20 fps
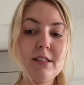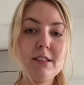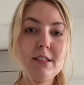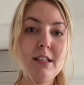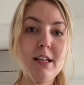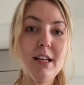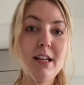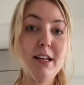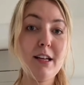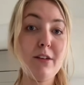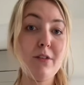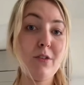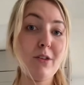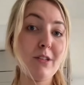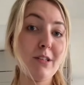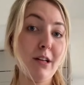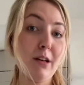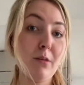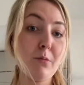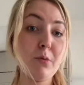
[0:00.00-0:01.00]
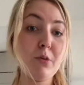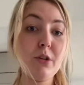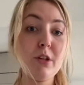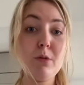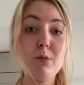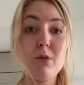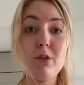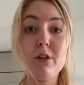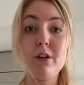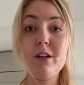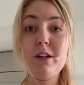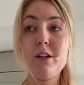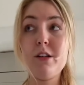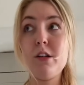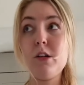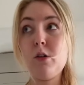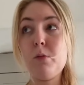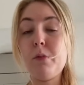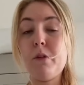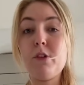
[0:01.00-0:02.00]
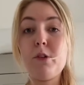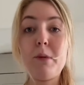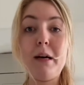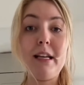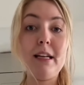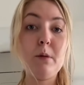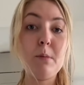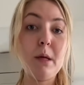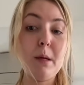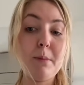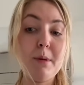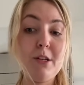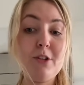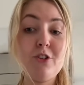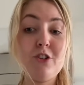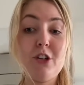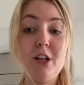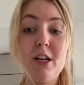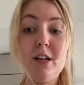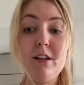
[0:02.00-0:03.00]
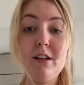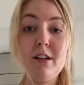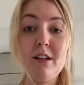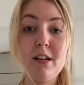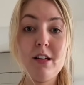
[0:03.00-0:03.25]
if it's output you want and you're not bothered about a little bit of pinching,